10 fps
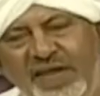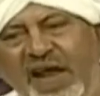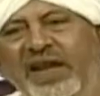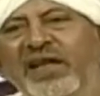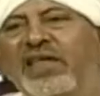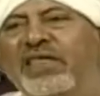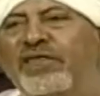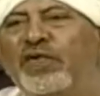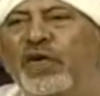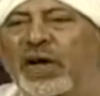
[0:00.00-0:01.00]
then in the
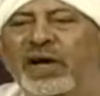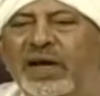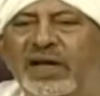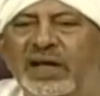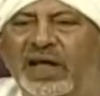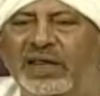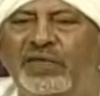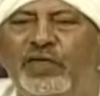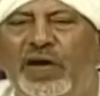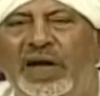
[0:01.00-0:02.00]

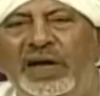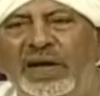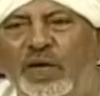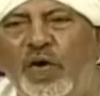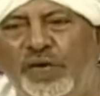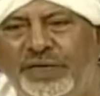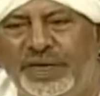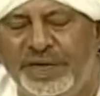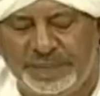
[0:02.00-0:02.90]
vocal cord.